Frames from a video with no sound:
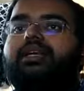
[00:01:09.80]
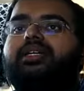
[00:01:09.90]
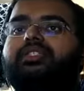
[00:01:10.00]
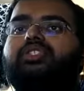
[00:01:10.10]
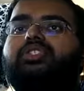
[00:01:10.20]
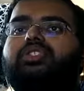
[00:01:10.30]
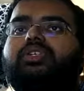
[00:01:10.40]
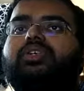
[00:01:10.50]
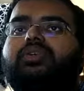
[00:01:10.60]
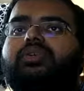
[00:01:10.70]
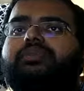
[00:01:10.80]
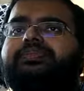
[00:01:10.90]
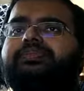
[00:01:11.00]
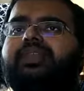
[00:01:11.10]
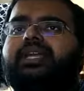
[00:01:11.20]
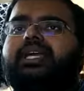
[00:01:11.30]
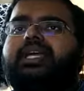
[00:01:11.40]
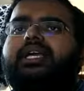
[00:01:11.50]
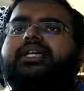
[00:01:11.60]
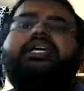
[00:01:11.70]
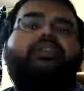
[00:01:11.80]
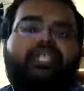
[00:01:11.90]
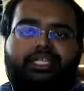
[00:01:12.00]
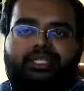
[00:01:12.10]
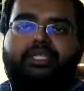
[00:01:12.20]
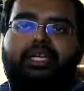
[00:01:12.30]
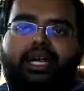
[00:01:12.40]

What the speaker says: So, nanoscience.